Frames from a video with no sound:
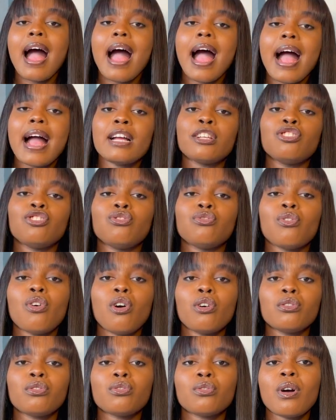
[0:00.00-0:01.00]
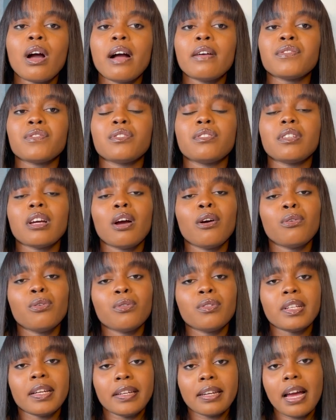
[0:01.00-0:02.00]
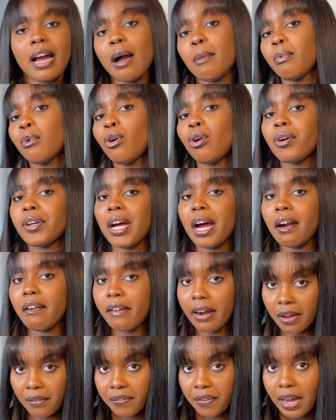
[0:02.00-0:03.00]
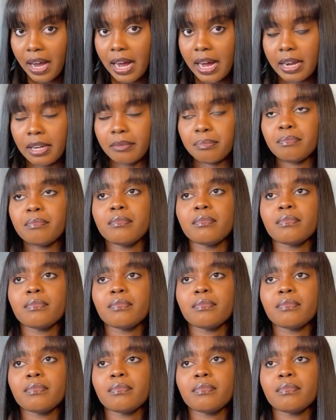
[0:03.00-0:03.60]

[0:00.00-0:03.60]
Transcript: and you also have to download an app called ArriveCAN